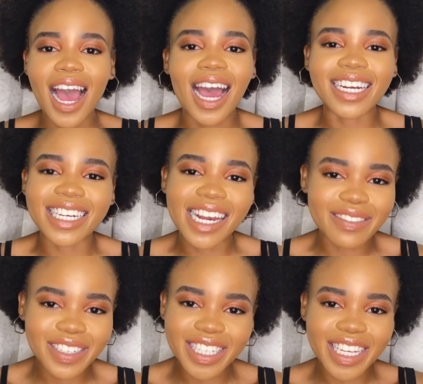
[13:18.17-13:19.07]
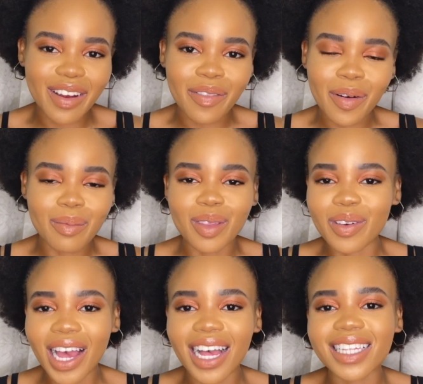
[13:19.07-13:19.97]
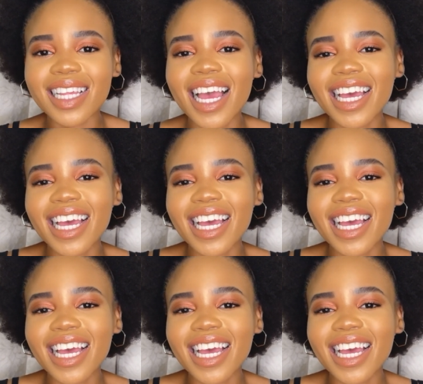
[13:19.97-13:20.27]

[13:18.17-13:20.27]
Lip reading: I'd love to hear from you guys.